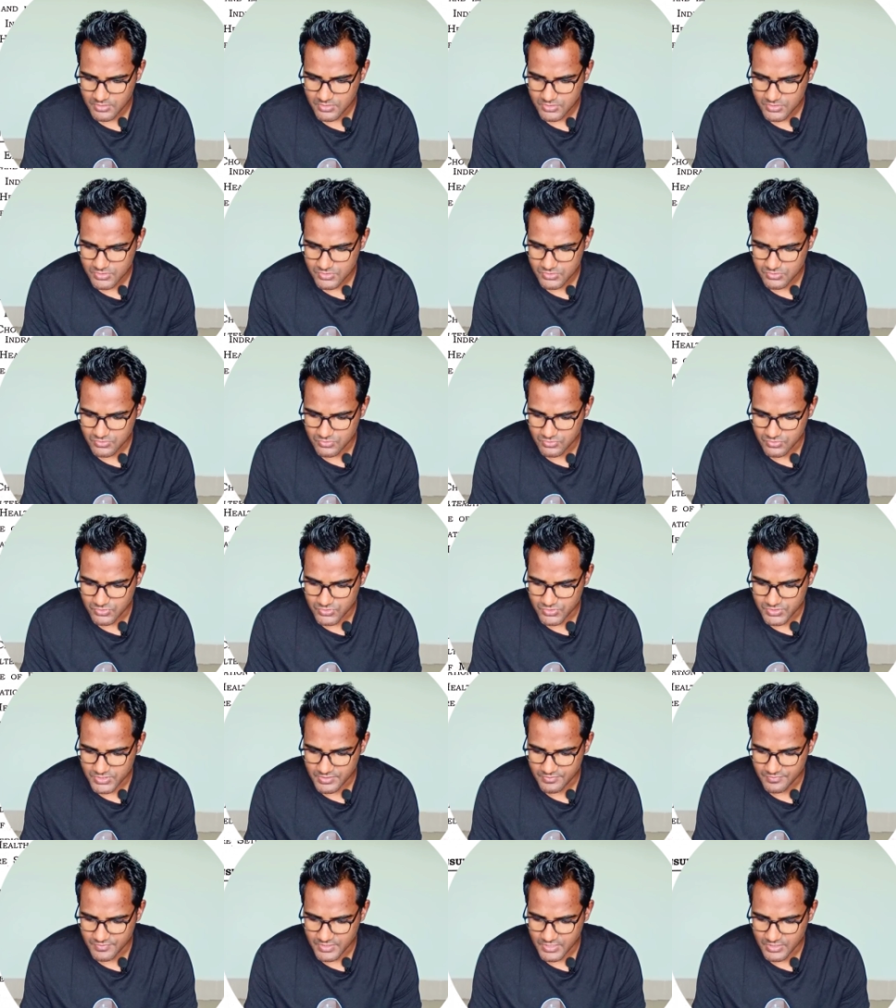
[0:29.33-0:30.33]
so
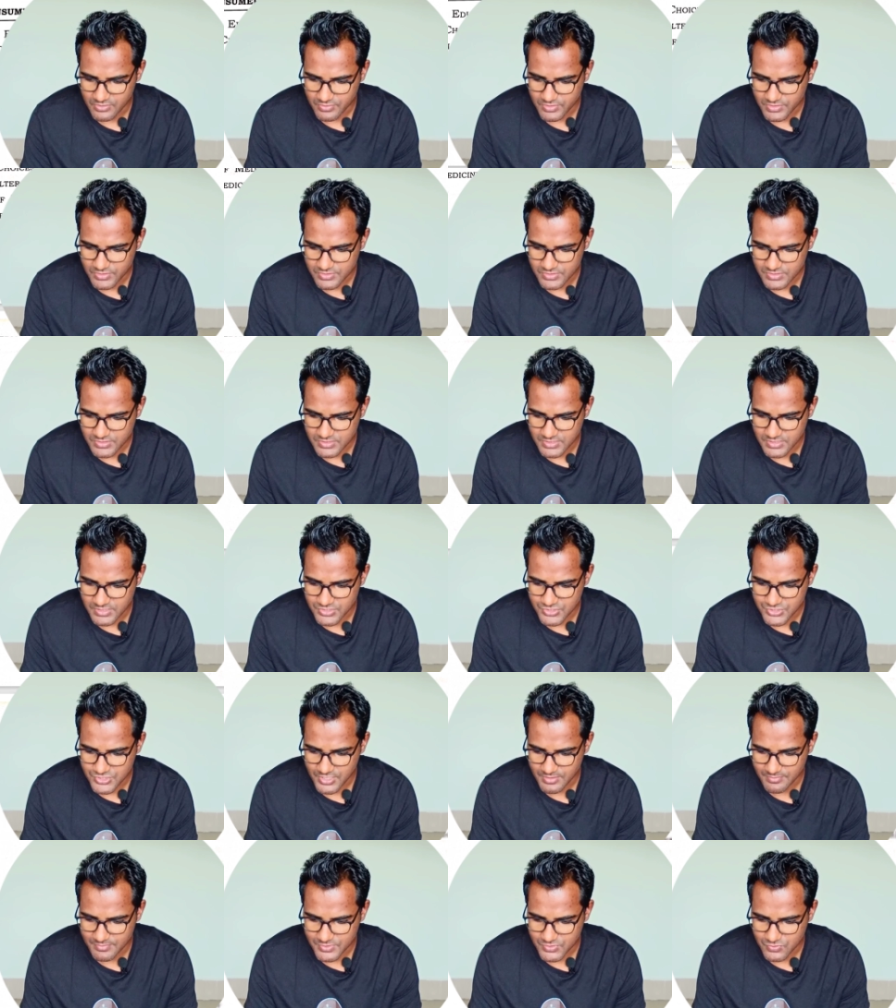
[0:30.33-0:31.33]
today we are going to study
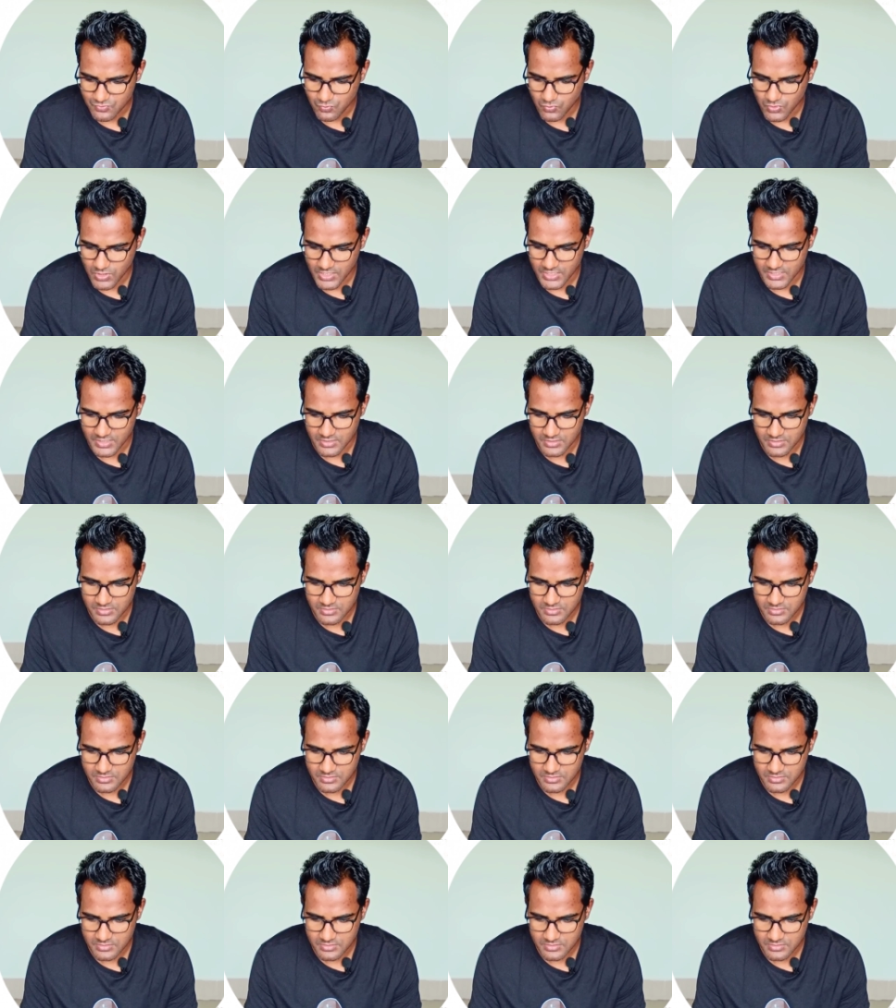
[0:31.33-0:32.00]
chapter 1.